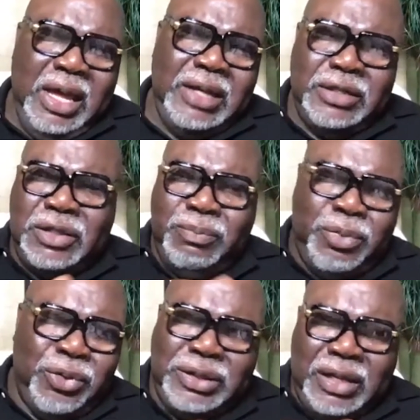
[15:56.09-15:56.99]
And it's
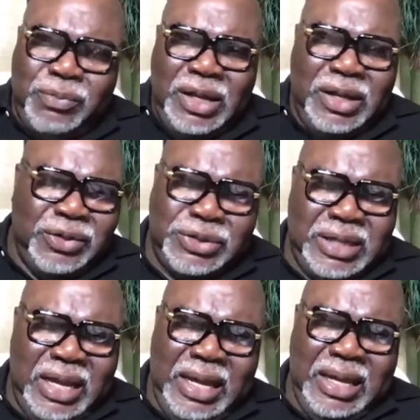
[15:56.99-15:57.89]
important that we
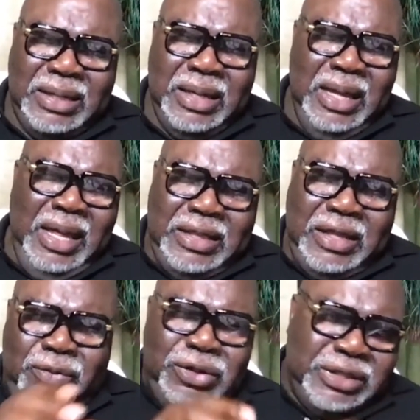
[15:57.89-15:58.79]
understand
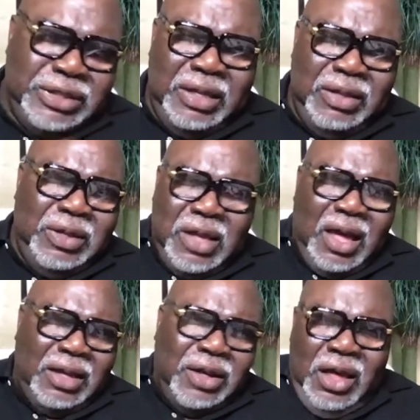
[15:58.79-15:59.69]
that we're seeing
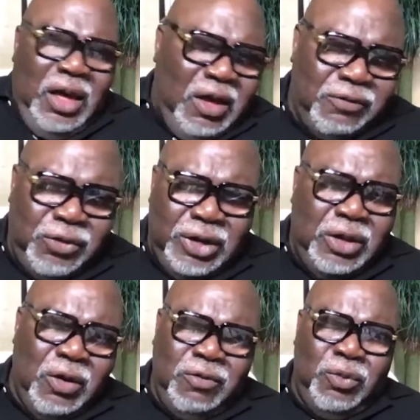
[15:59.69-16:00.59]
God hovering over